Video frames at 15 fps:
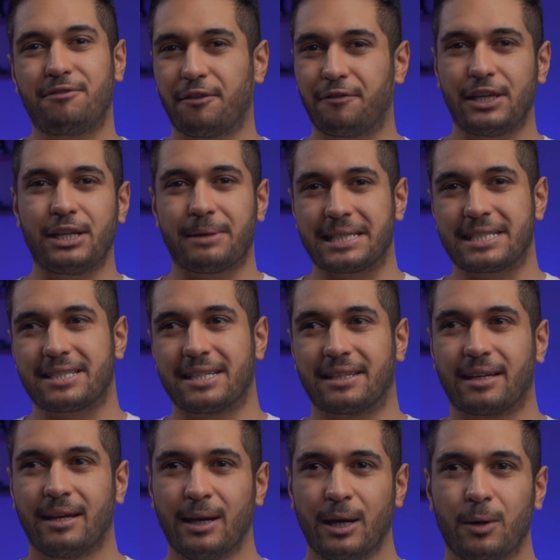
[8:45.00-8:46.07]
for video
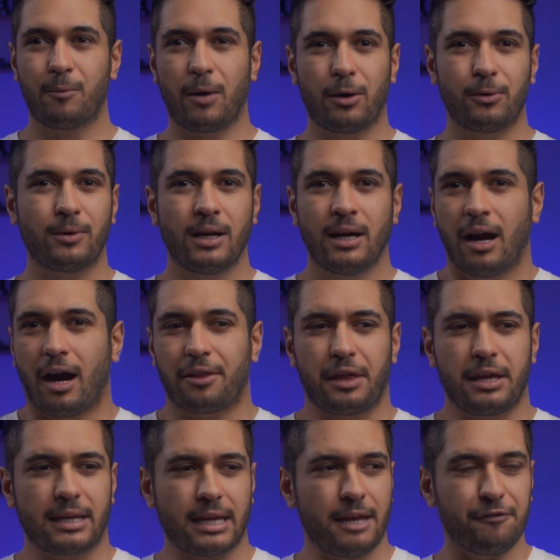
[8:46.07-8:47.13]
editing? Well, I
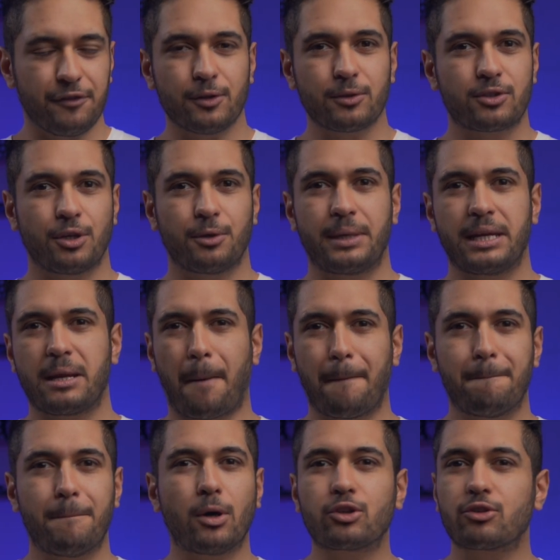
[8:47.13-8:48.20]
think if you're doing
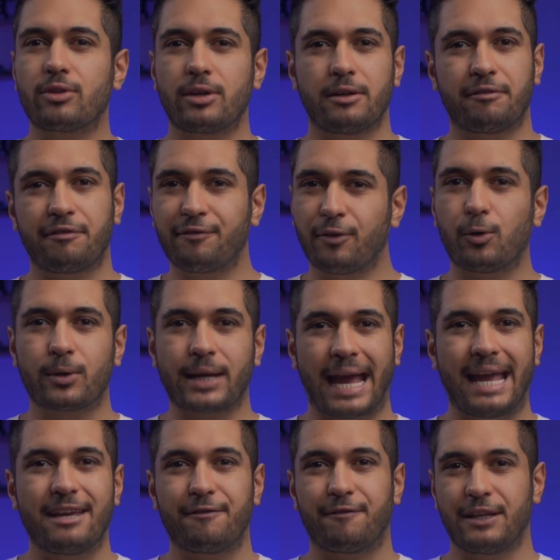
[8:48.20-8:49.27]
moderate
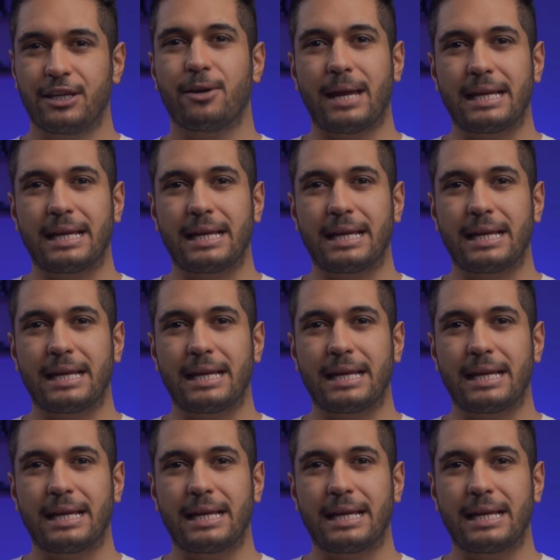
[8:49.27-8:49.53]
4K video